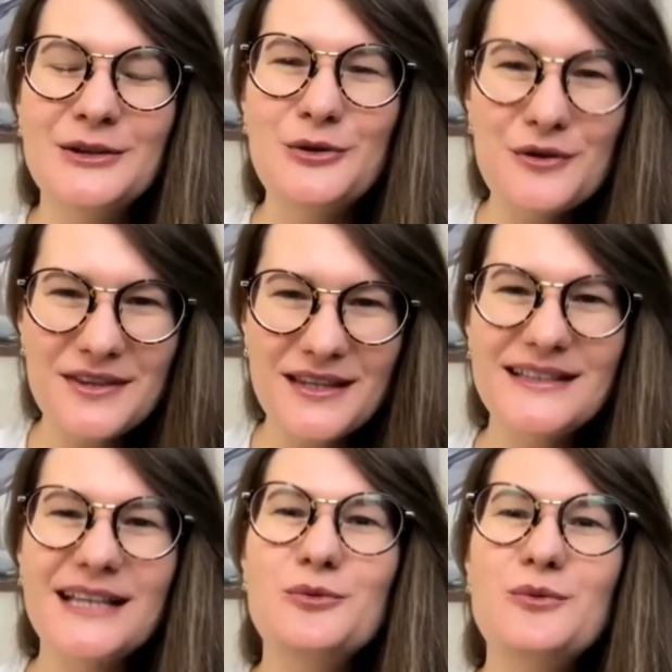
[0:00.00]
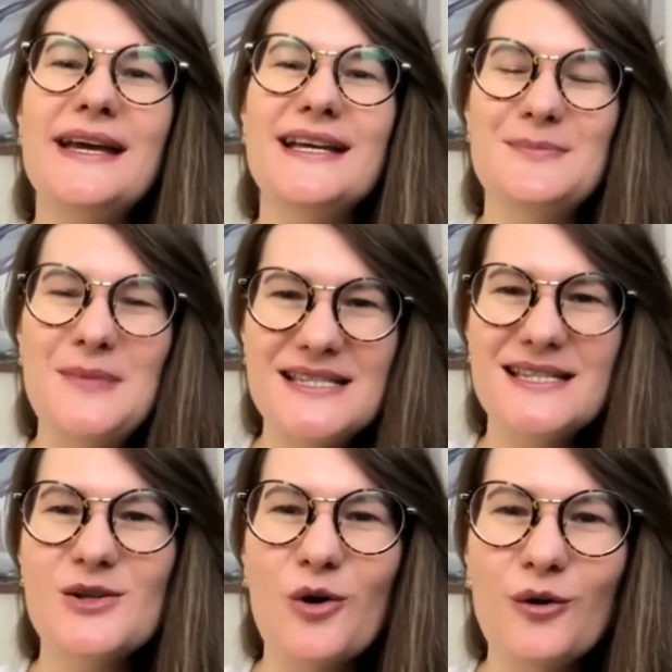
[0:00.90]
Do you think that we as
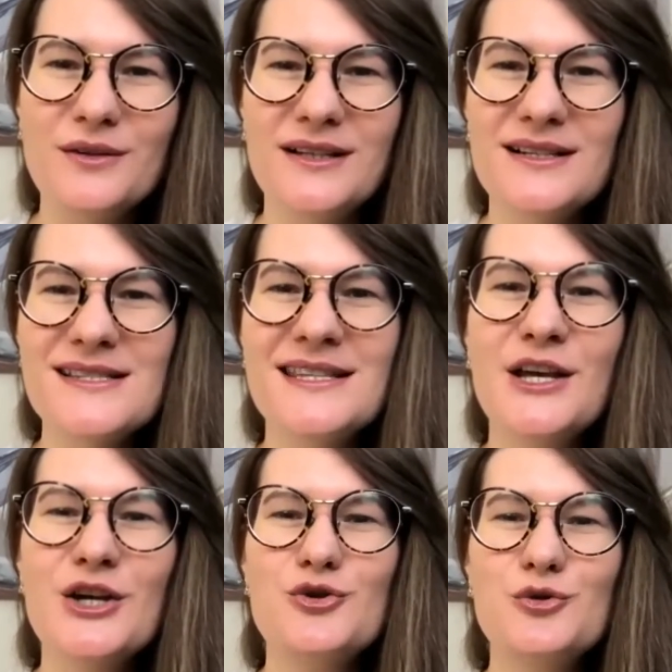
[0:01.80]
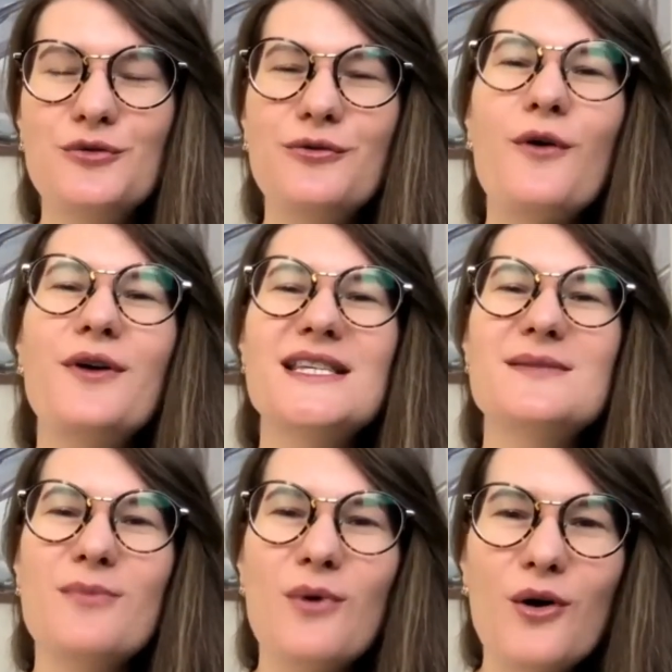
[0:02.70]
business owners should focus
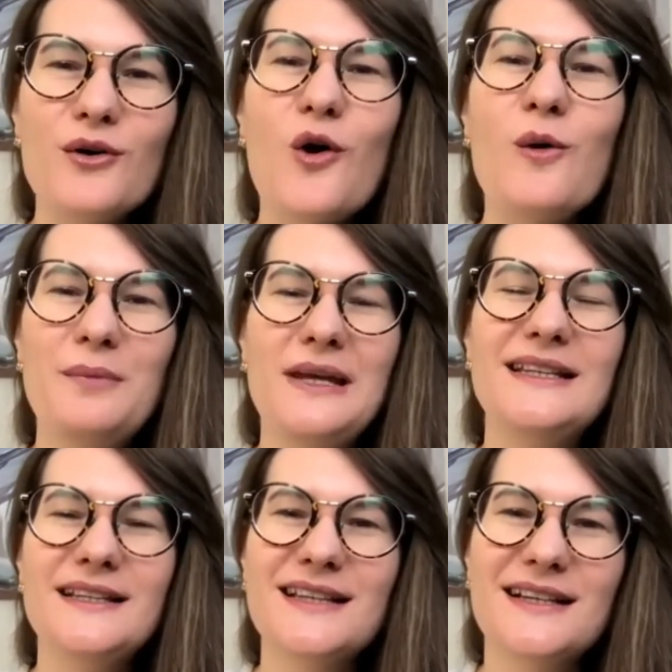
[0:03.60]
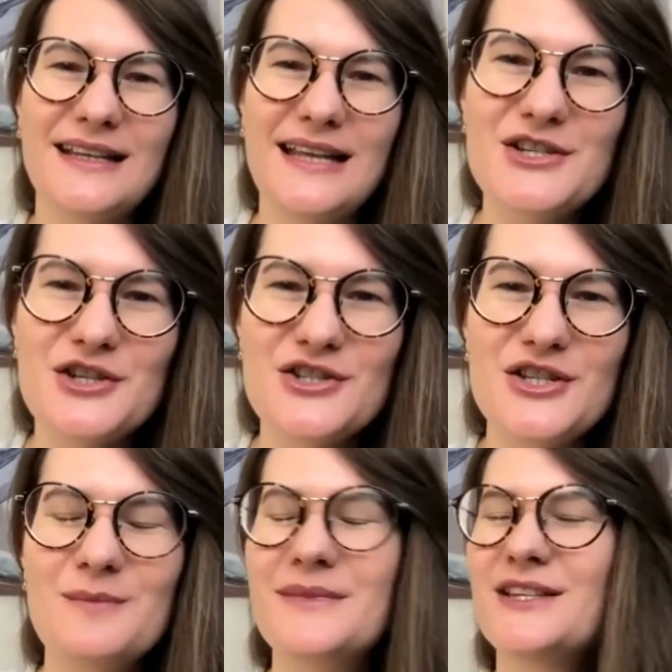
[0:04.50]
more on building the
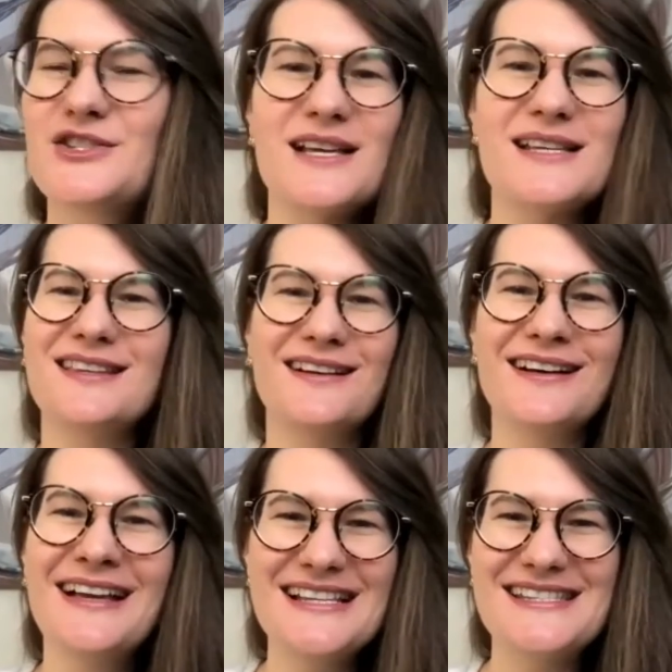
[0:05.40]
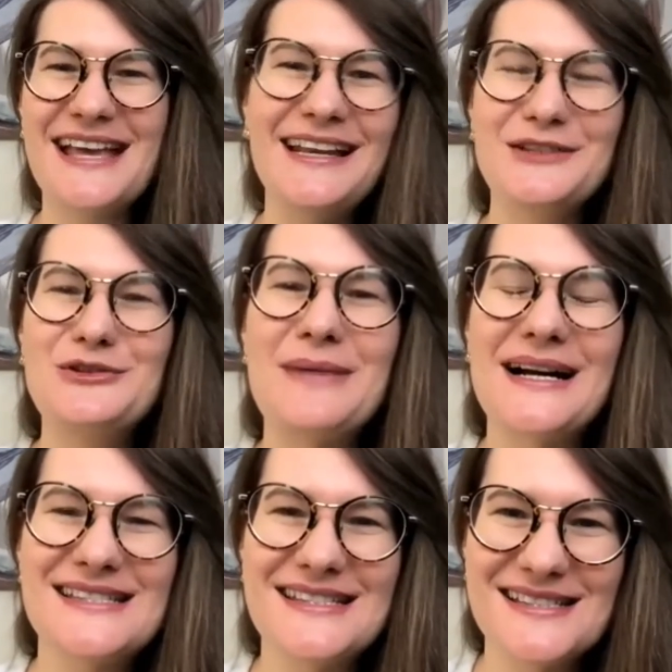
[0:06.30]
relationship than just selling to
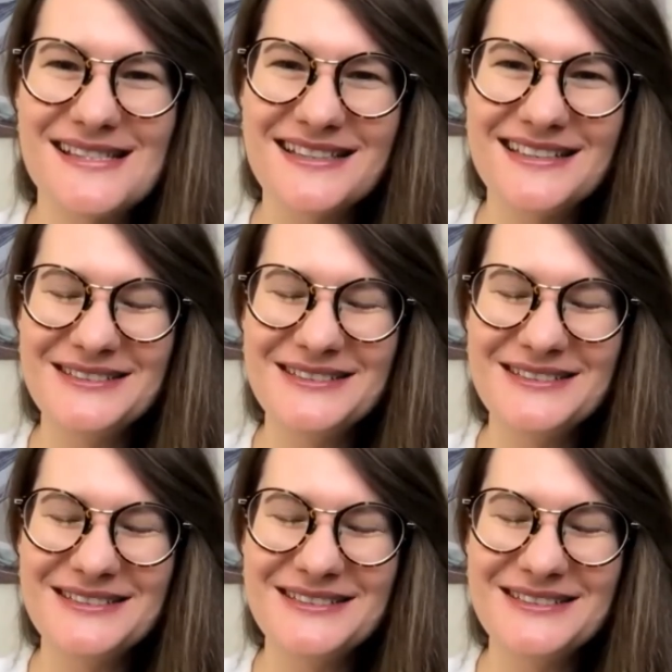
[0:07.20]
masses?